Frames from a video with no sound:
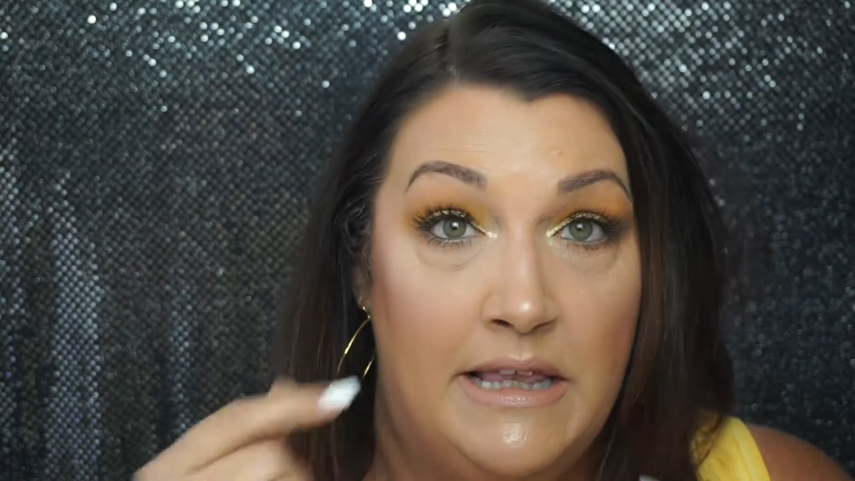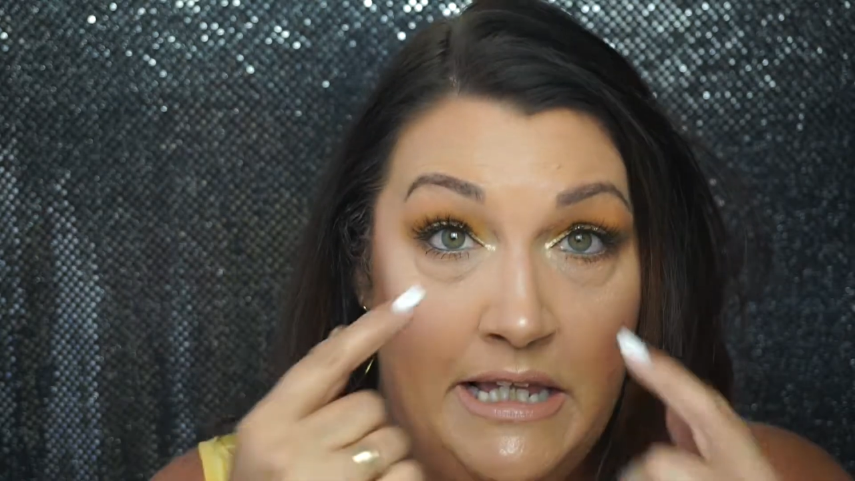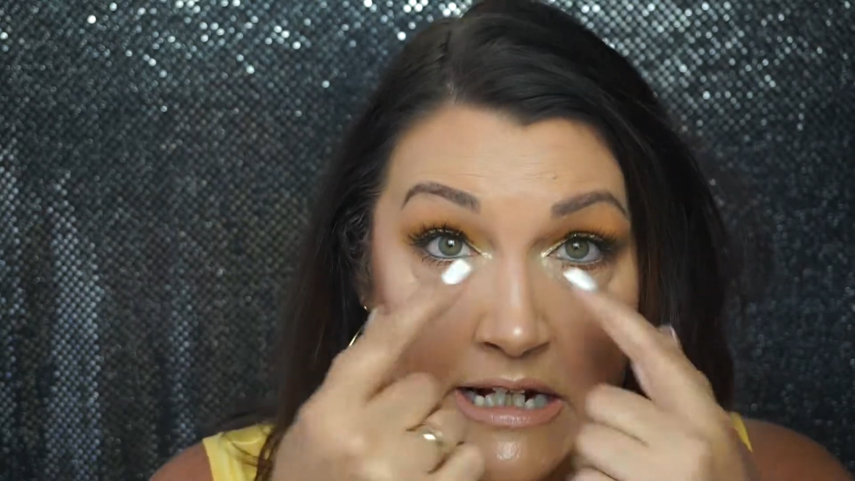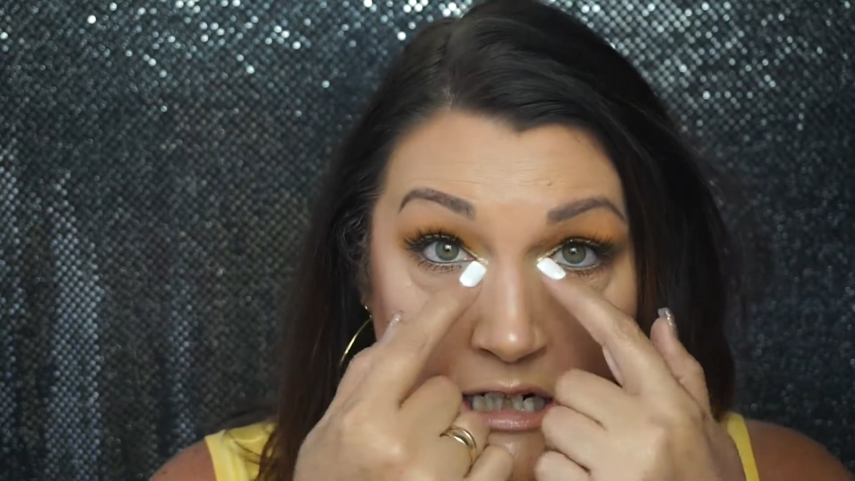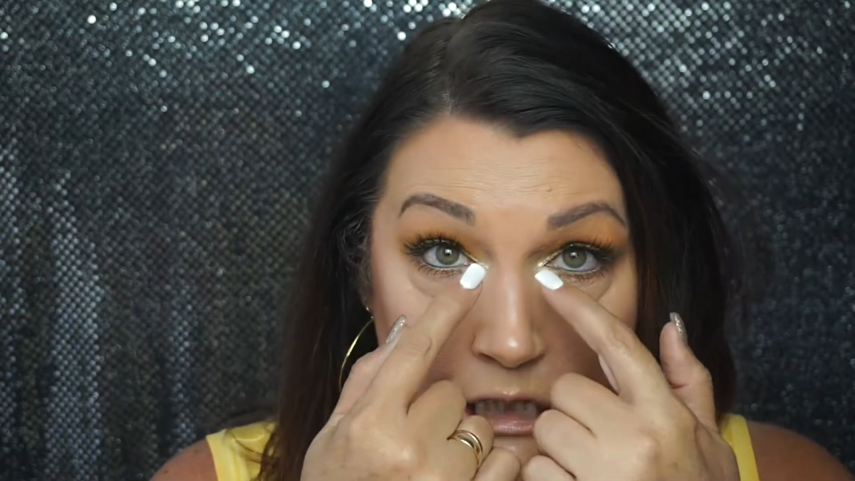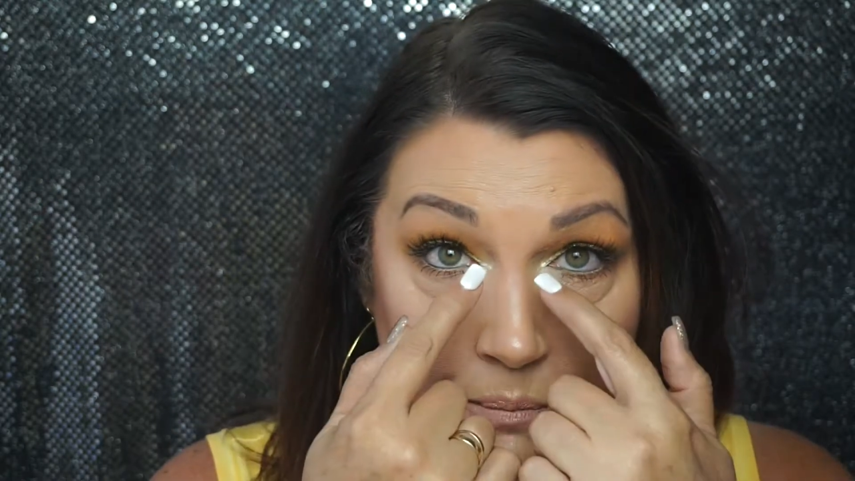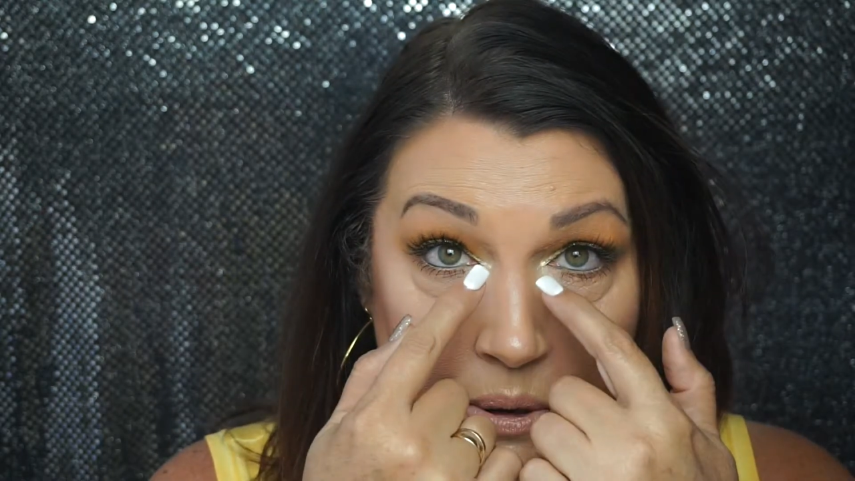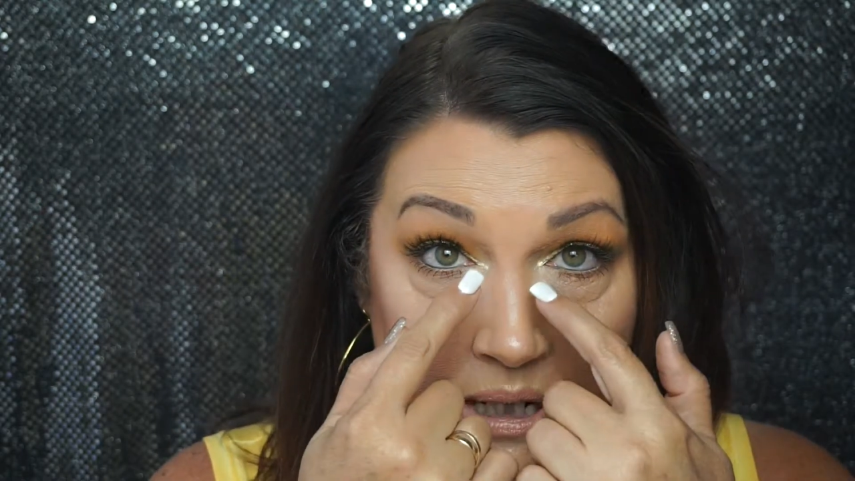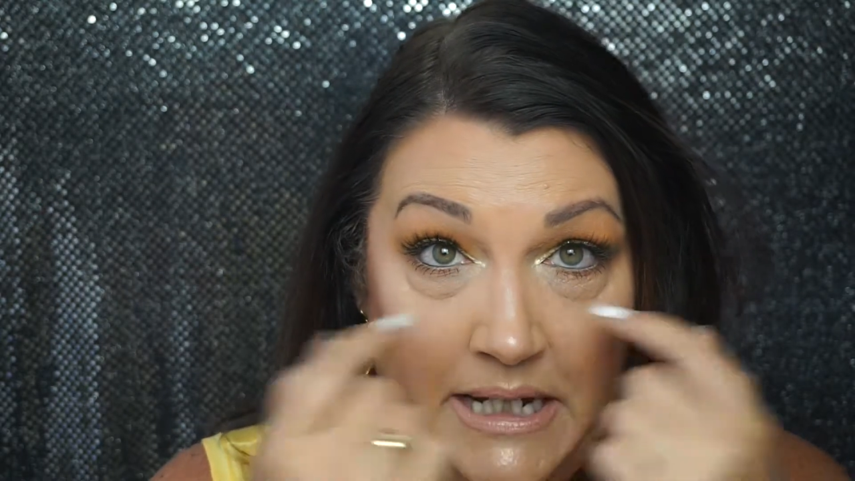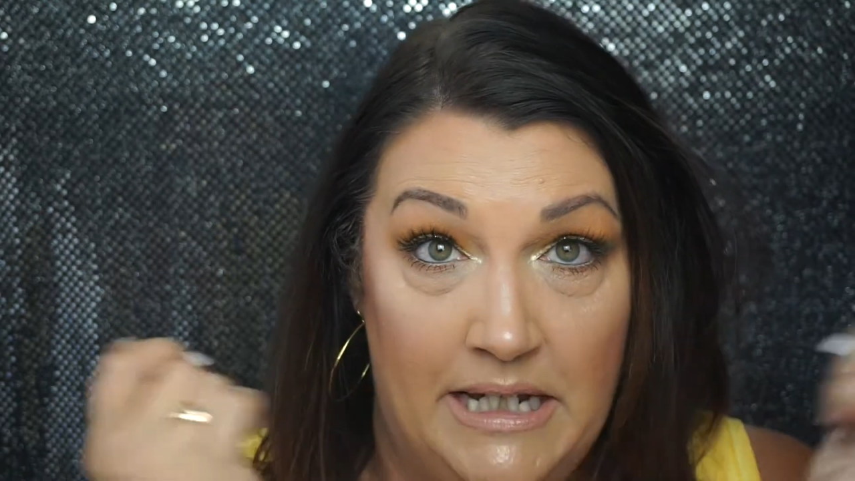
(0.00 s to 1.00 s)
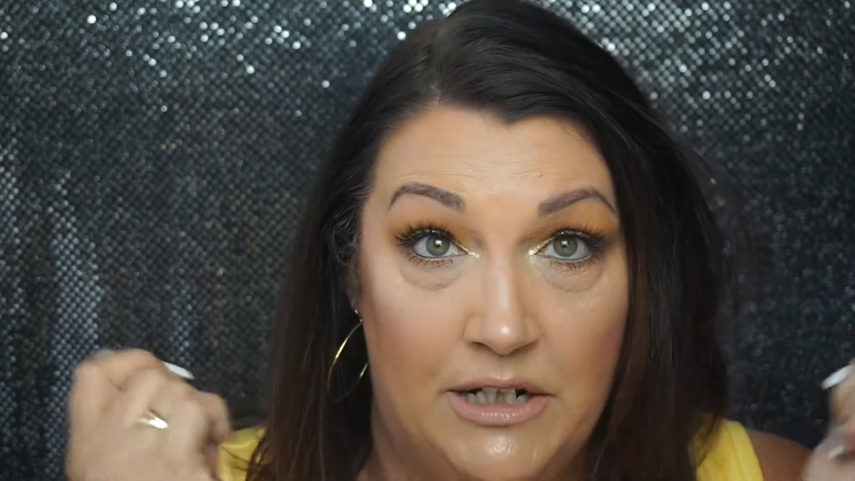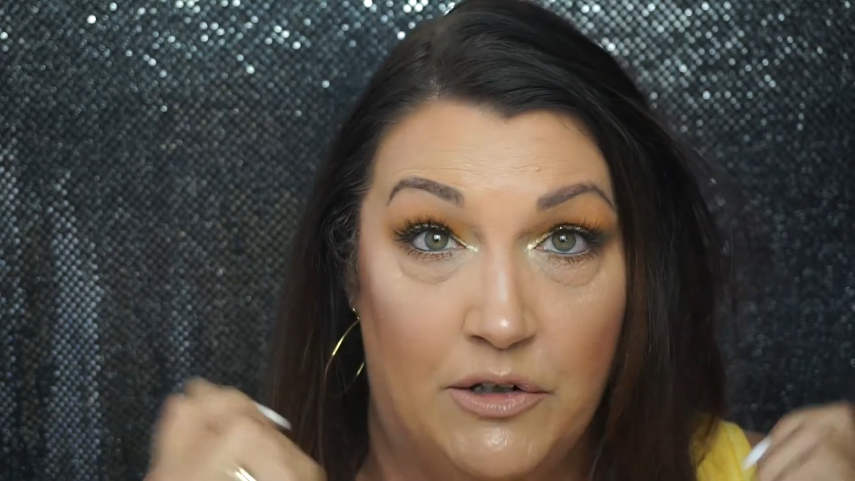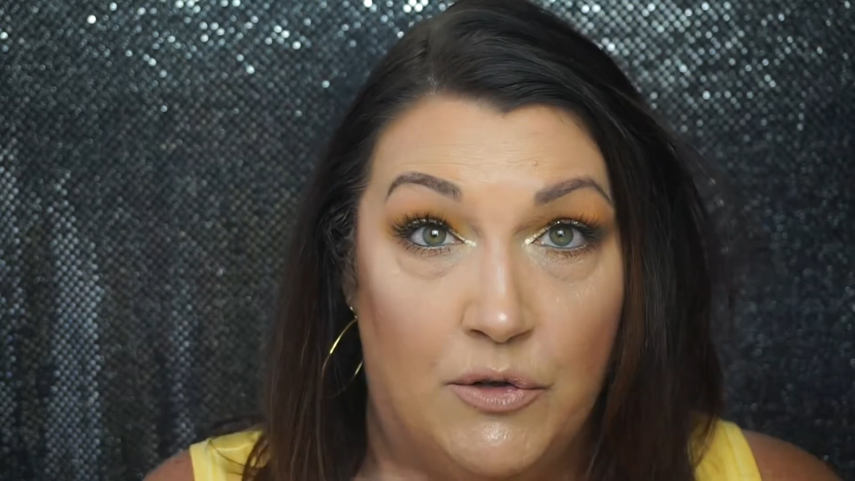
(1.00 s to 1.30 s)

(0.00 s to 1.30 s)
Then I just put an inner